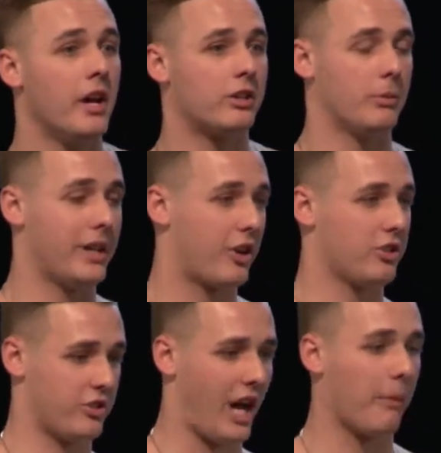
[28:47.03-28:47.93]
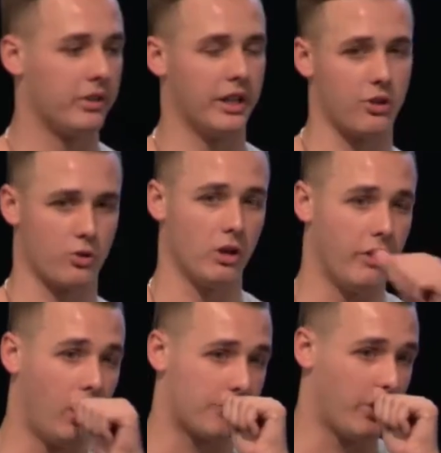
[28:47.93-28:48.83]
Someone actually just hopped in it and drove
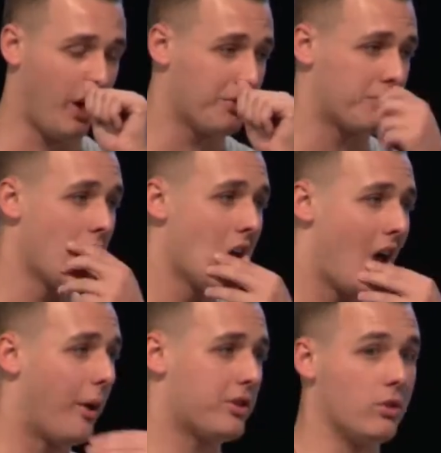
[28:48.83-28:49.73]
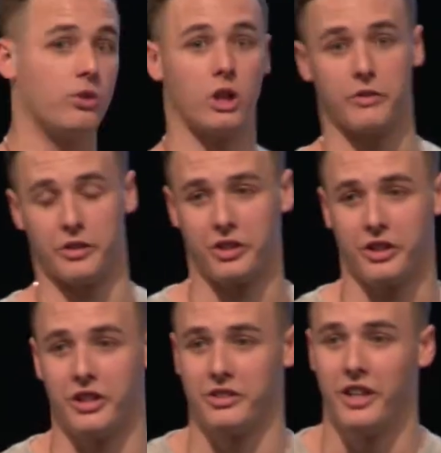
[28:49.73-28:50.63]
off. So I was a little nervous
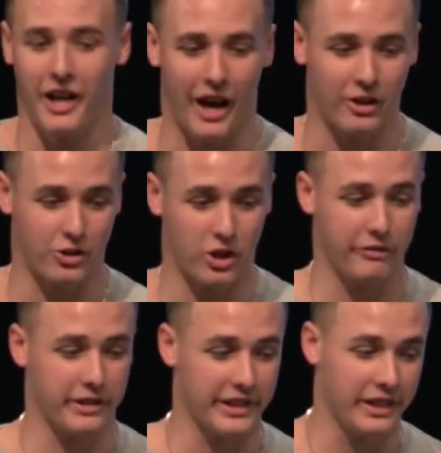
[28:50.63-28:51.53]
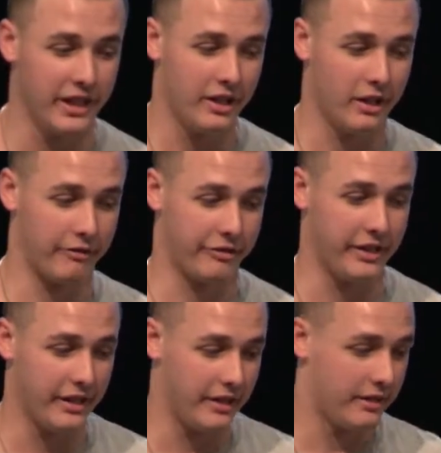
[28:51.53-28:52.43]
because I heard shuffling of
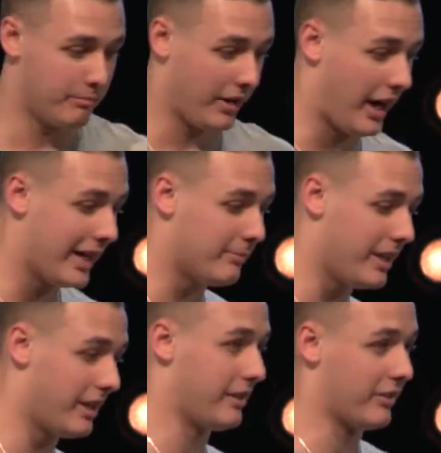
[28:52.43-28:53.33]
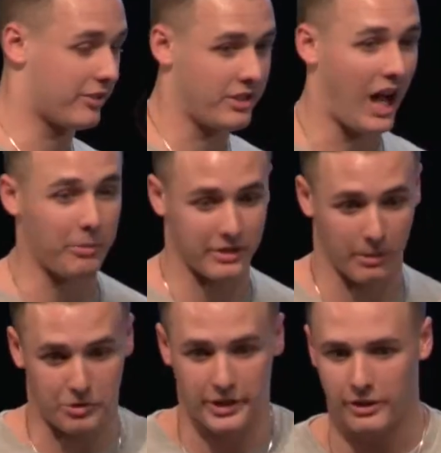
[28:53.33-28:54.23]
feet behind me, and then it stops, and I'm
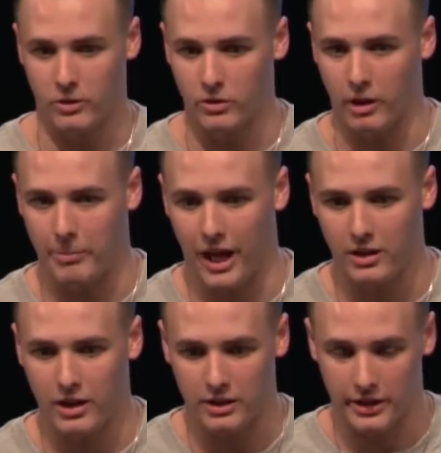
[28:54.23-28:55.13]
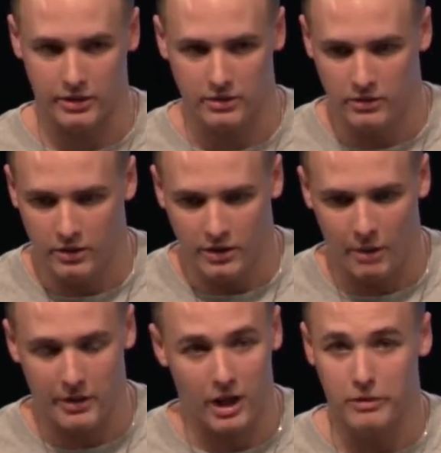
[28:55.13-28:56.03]
sitting here holding the padlock
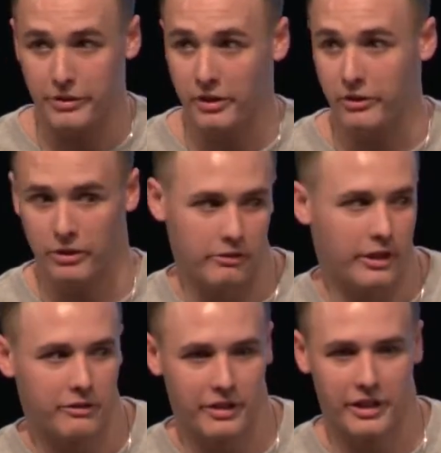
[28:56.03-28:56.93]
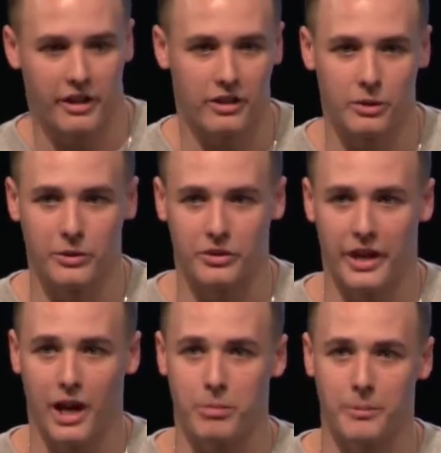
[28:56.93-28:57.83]
I'm kind of afraid to turn around right now. I don't know what's going
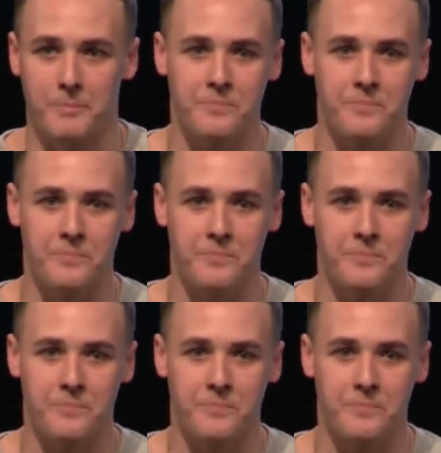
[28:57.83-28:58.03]
to happen.